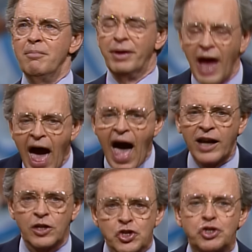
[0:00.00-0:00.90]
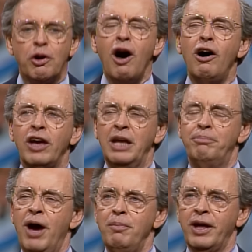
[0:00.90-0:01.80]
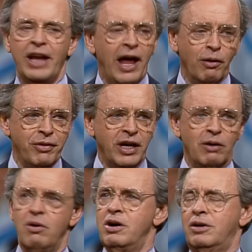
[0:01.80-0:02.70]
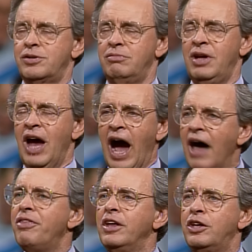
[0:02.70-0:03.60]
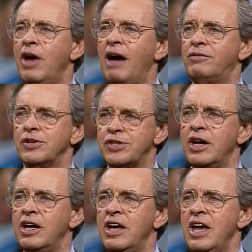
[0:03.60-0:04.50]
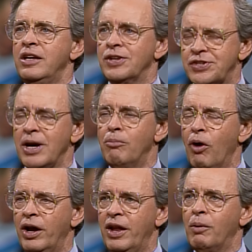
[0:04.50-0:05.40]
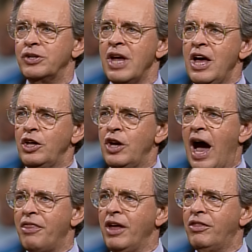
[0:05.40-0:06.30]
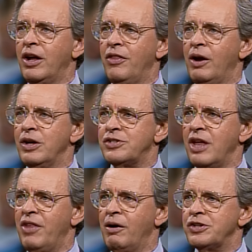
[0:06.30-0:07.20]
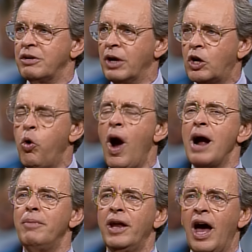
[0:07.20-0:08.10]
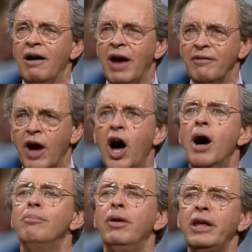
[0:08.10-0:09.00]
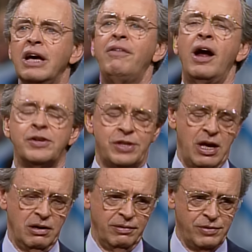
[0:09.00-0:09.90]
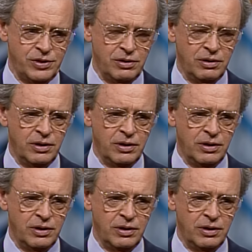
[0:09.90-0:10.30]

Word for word: but act strong in public, and I don't think it works. I think you have to say to someone, there was, I think that there is, there is a requirement of, of a humbling of ourselves